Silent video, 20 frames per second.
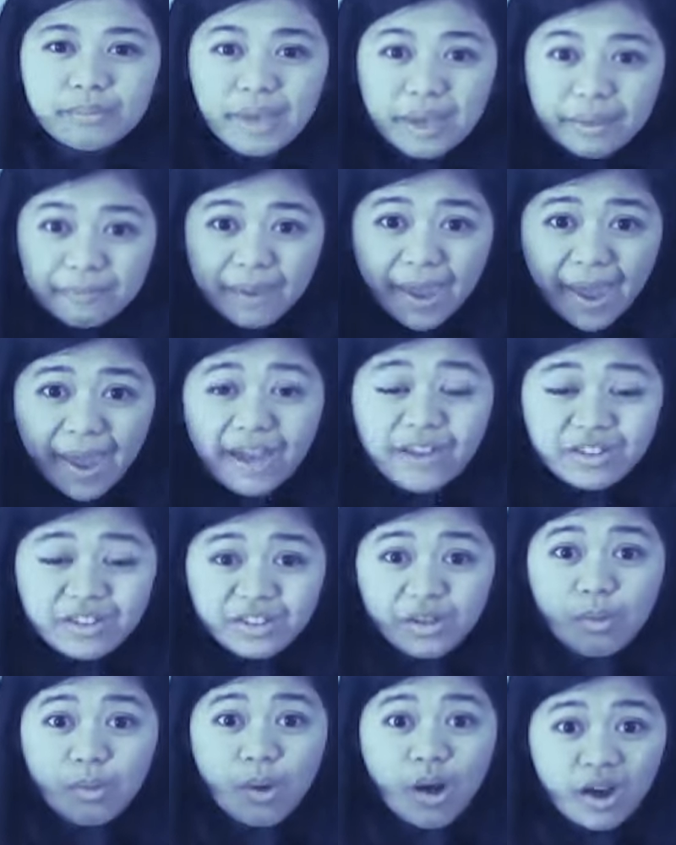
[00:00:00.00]
Big Bang,
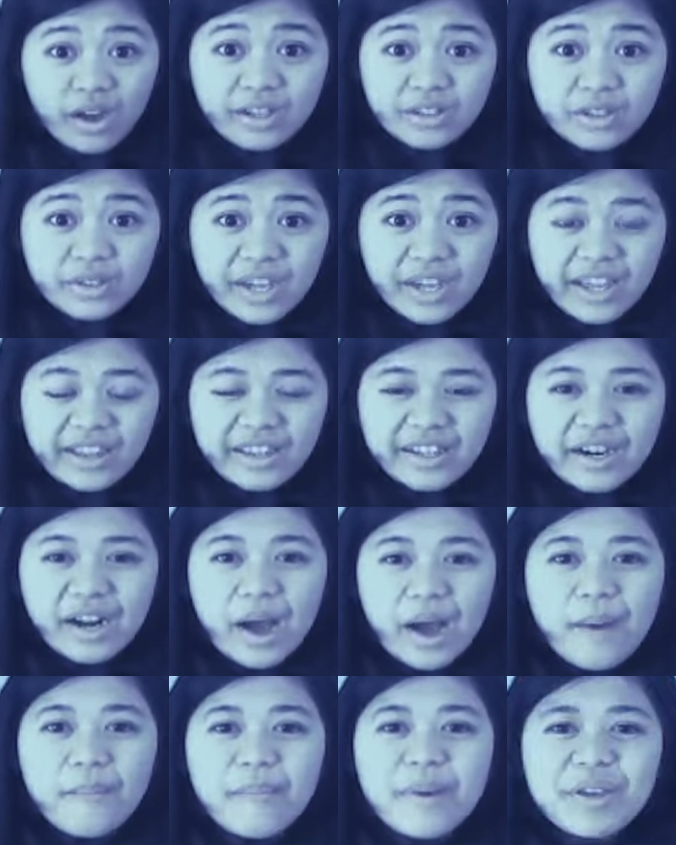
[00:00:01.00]
because they walk together.
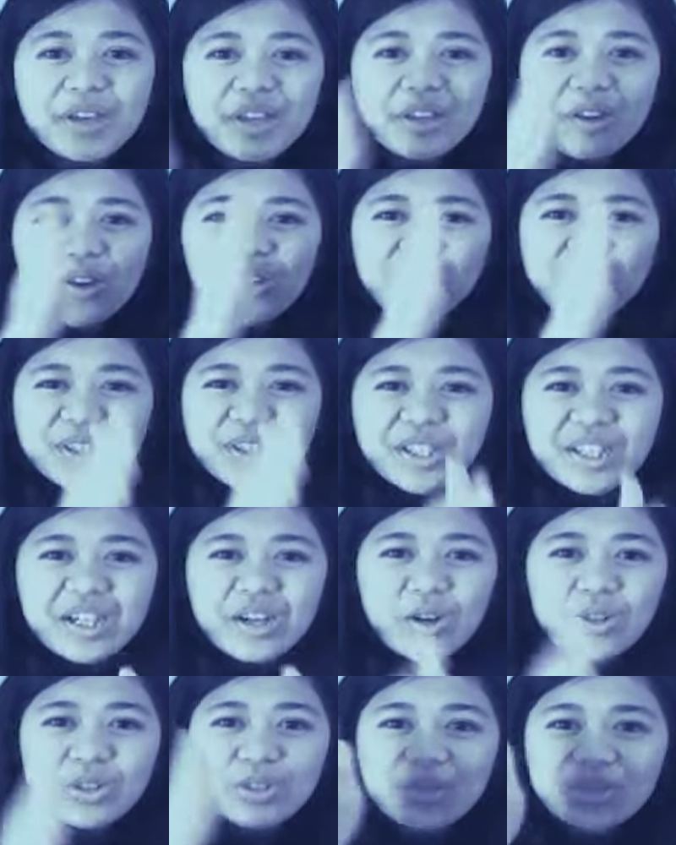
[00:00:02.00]
But you can
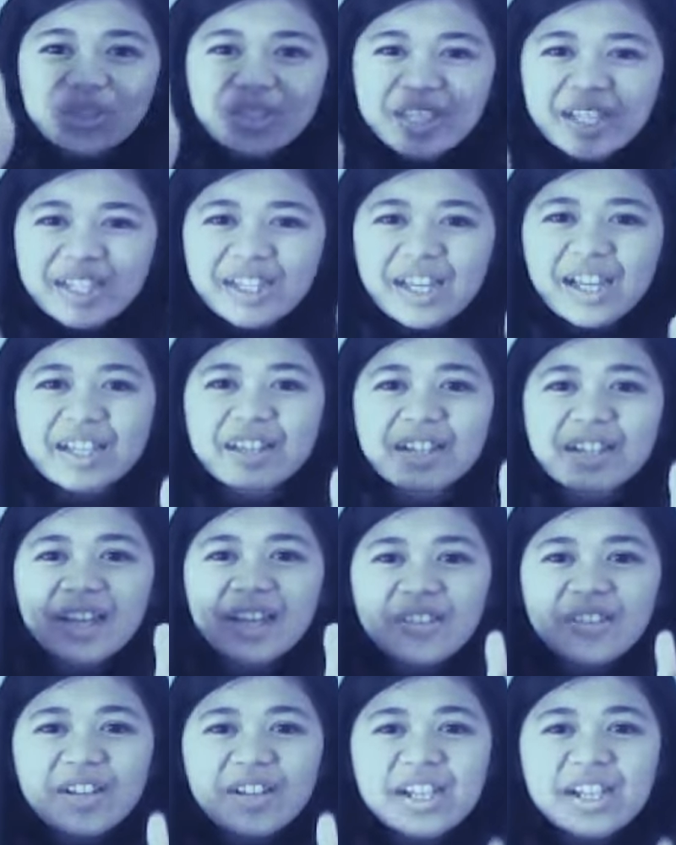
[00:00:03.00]
also see that they're